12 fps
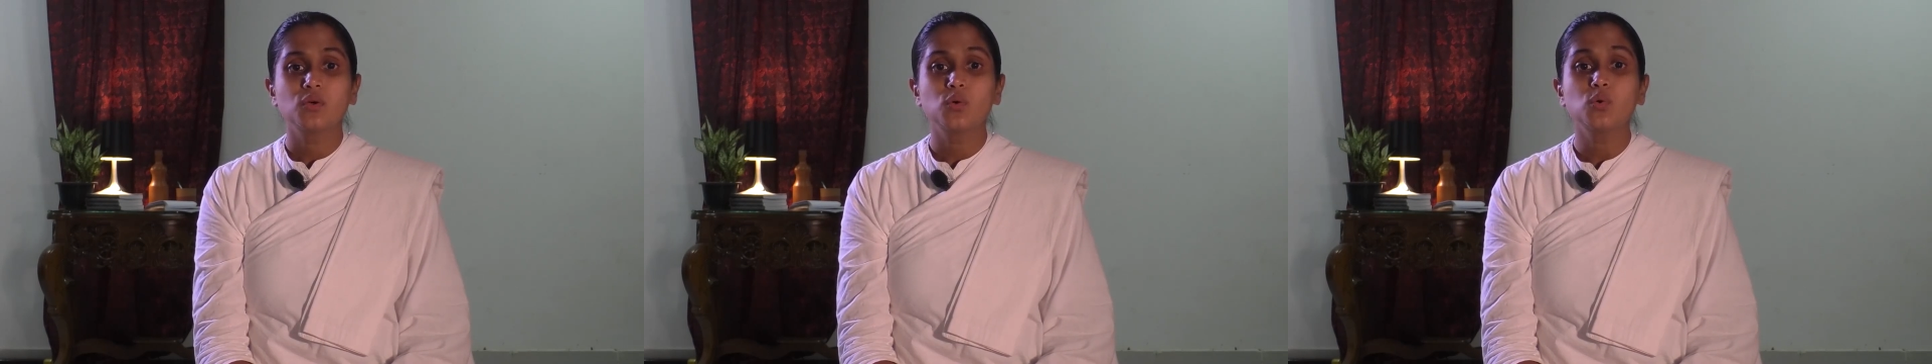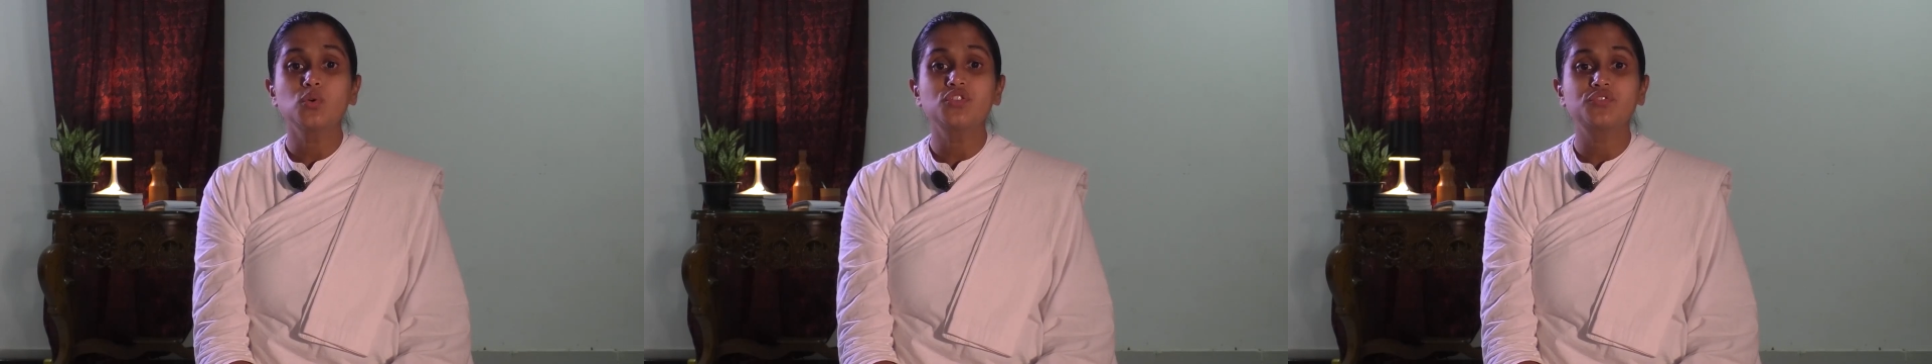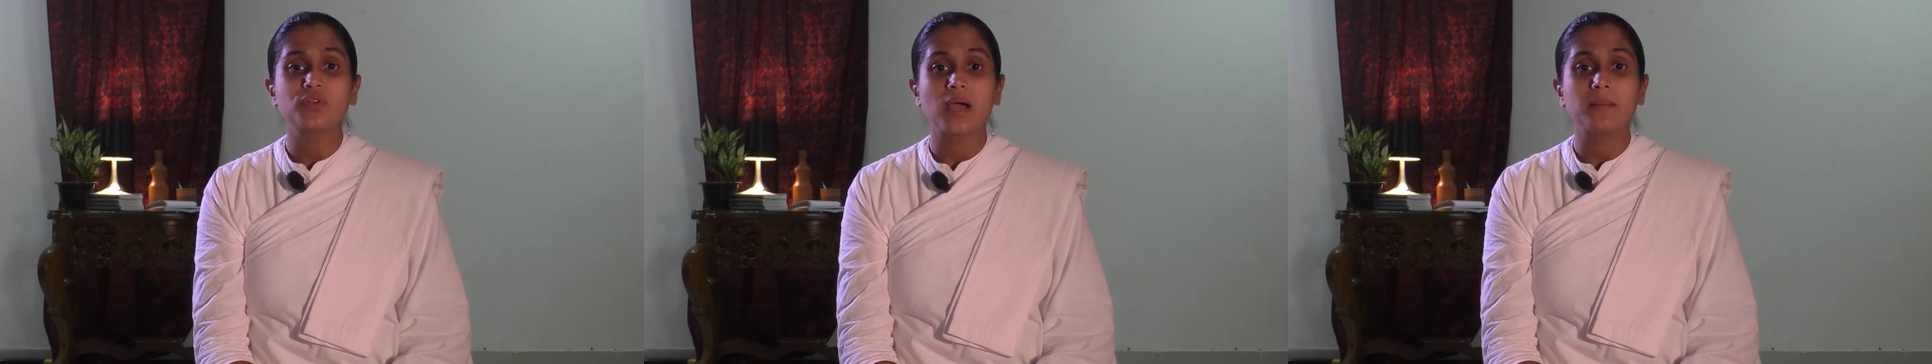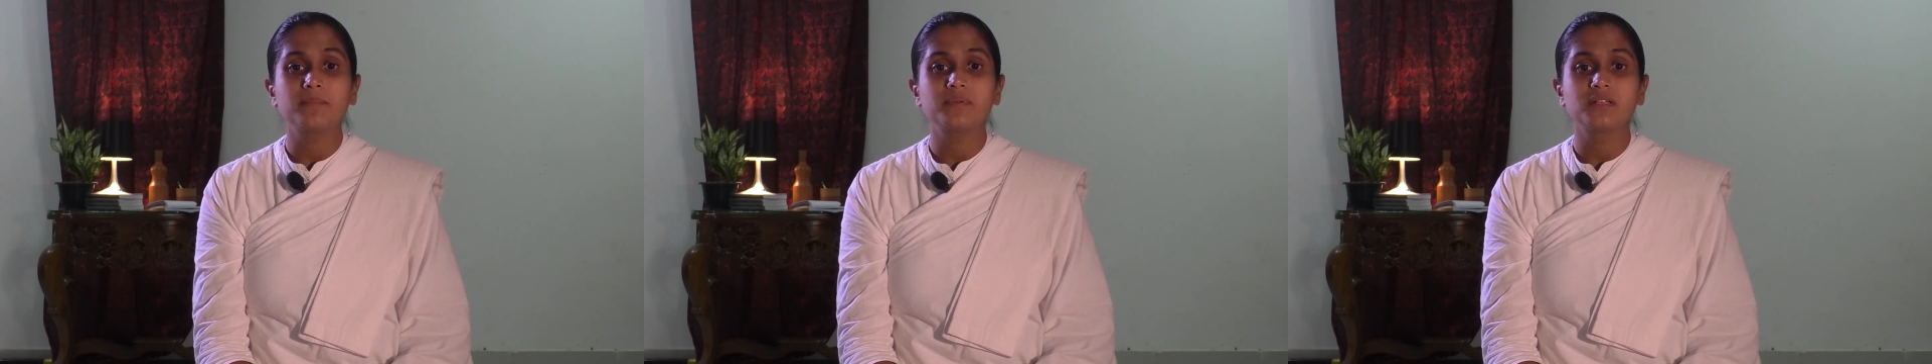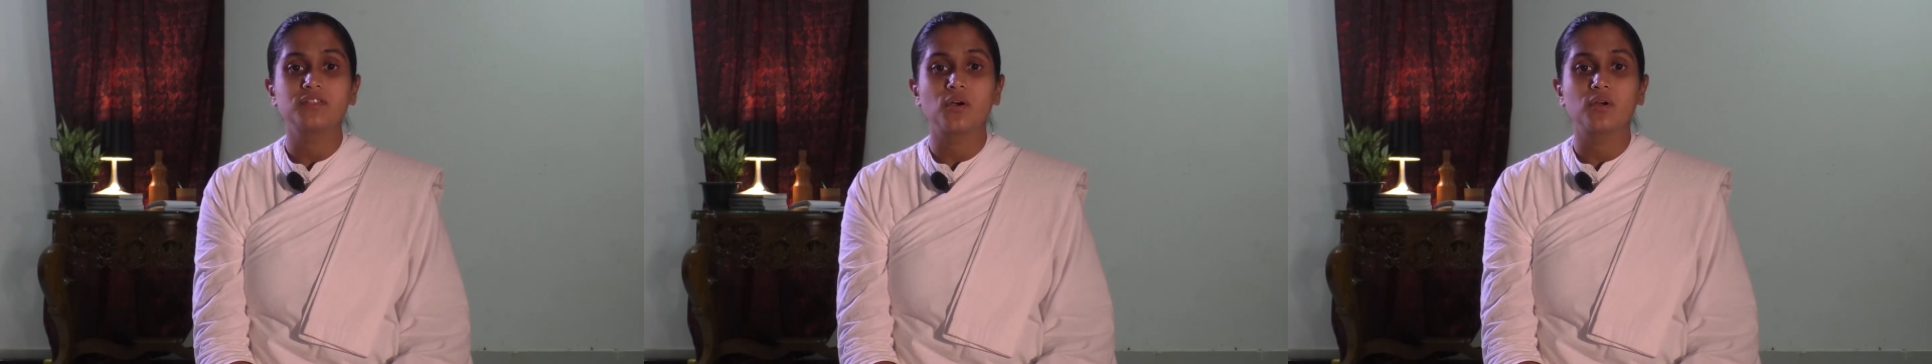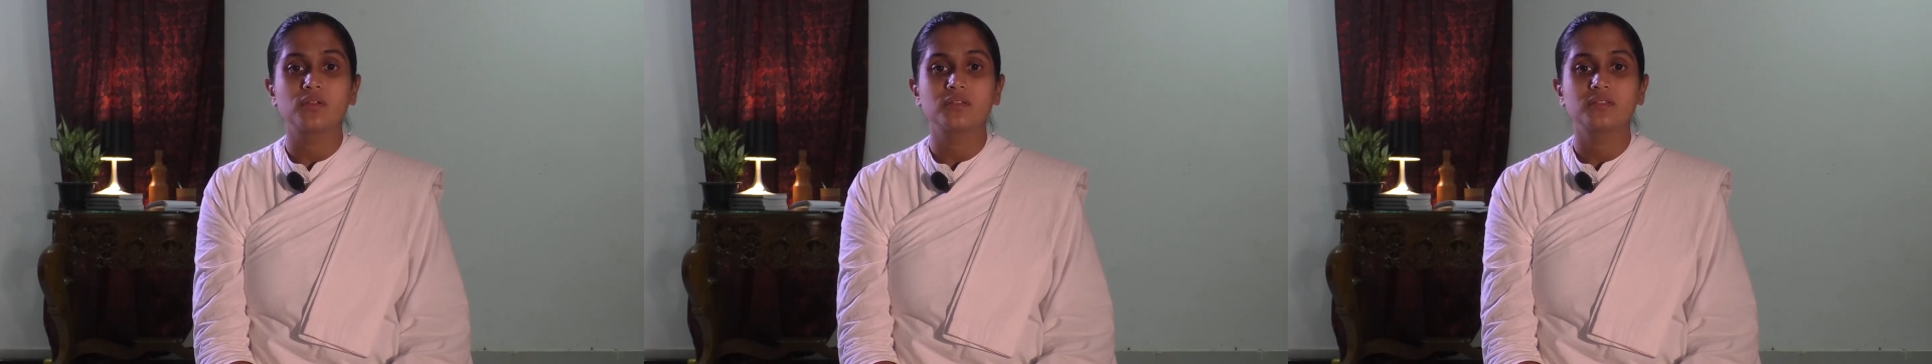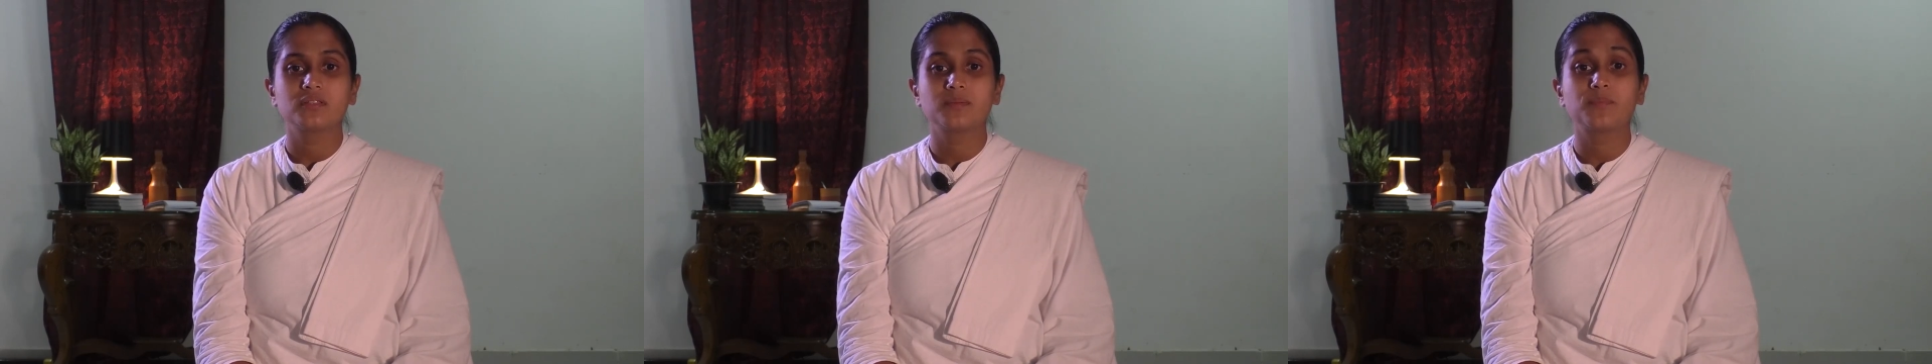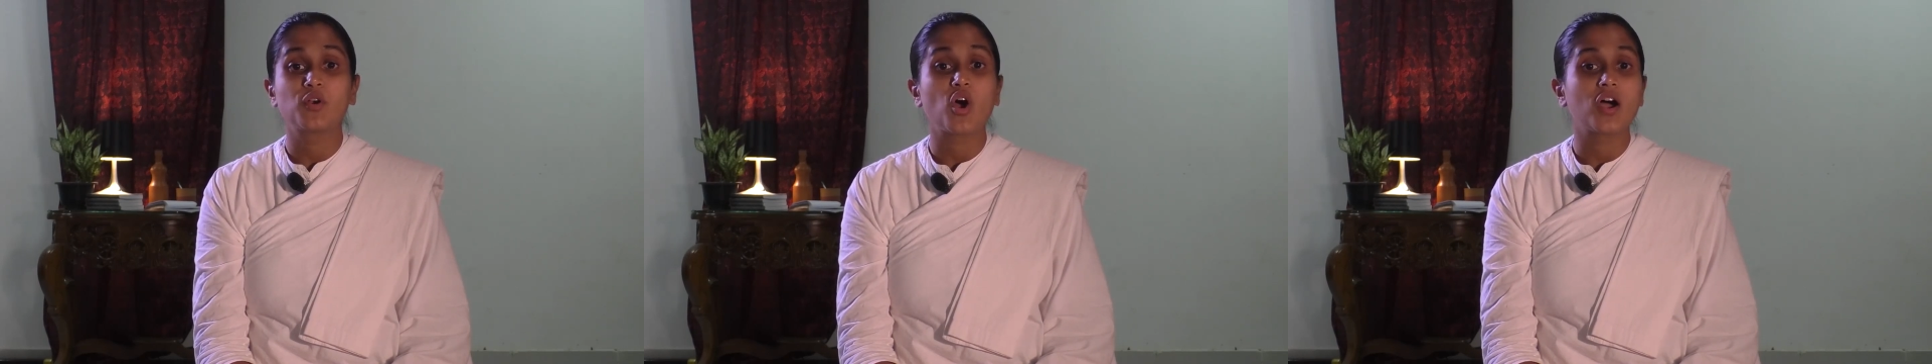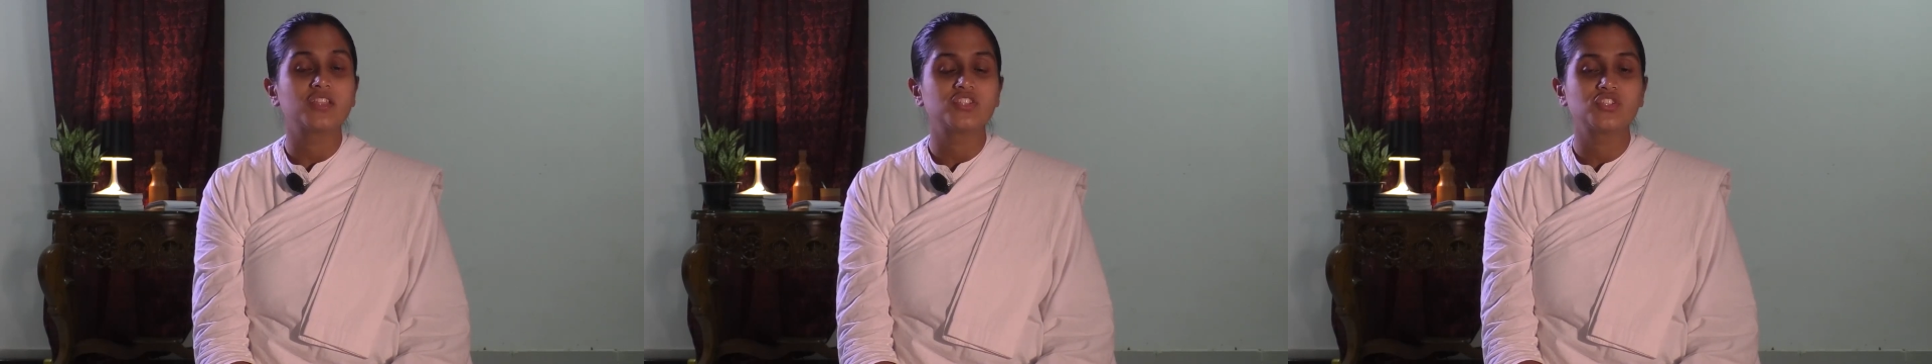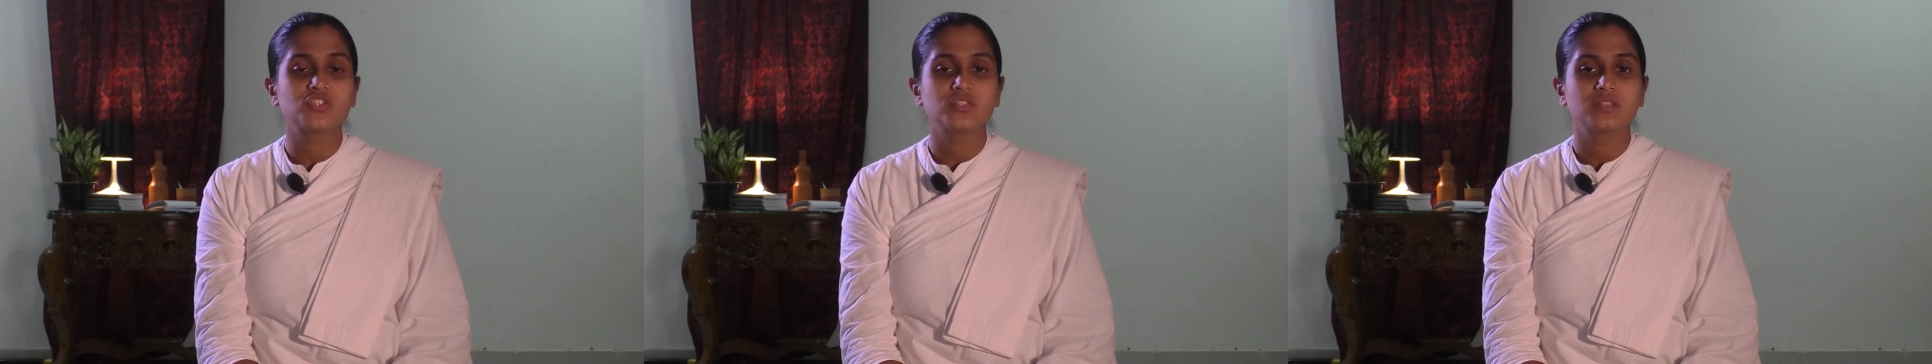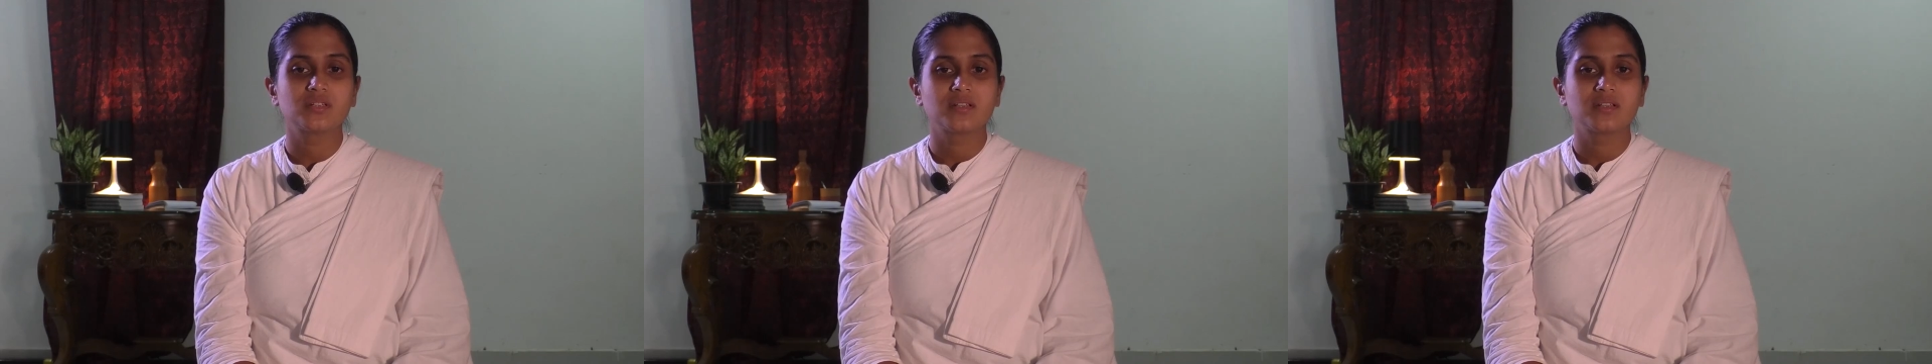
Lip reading: who trampled on the branch.